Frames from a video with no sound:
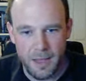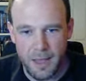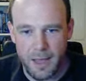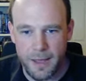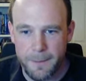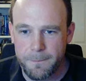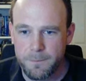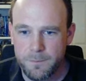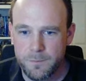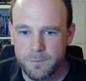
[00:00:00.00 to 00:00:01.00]
Um,
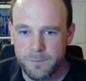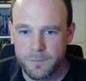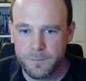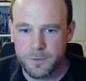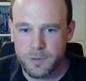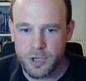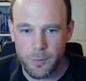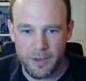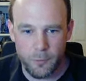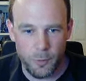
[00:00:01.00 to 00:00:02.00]
so
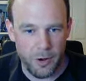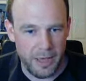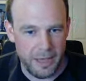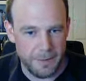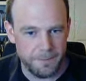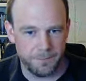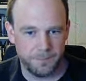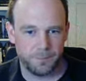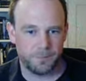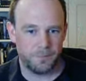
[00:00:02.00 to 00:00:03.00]
if we are here,
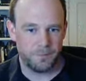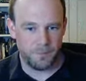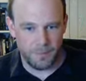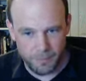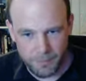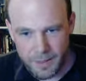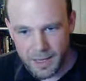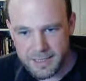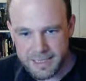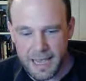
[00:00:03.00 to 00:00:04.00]

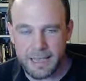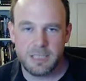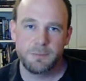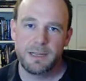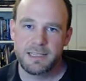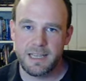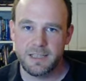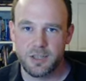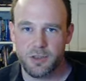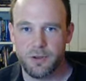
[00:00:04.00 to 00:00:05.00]
a day is split
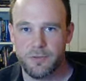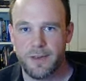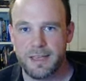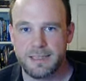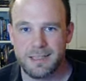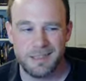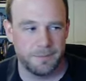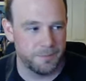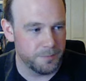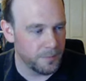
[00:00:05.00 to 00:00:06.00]
into three phases.
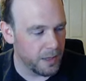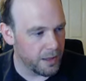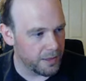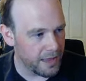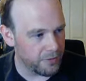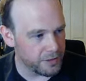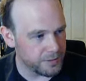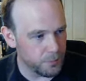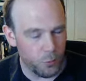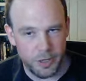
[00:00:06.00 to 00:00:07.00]
There is
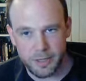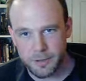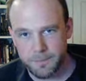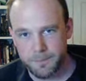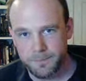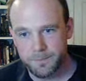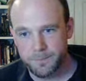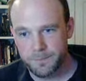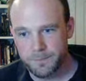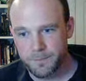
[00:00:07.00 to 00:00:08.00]
morning,
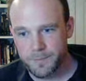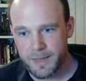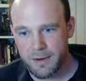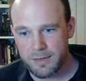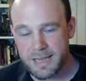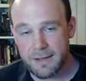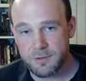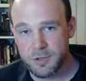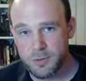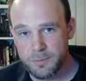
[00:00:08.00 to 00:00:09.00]
there is
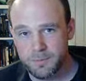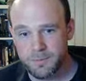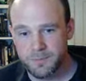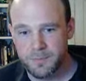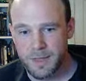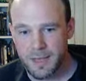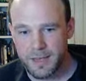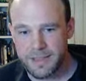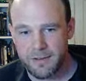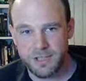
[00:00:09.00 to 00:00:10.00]
afternoon,
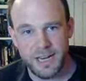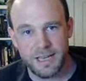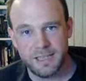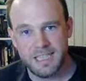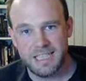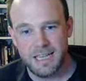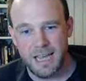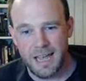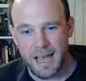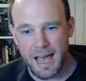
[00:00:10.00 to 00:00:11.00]
and there is night.
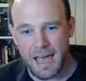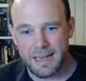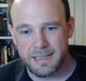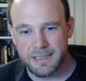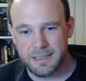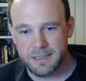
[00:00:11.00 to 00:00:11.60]
And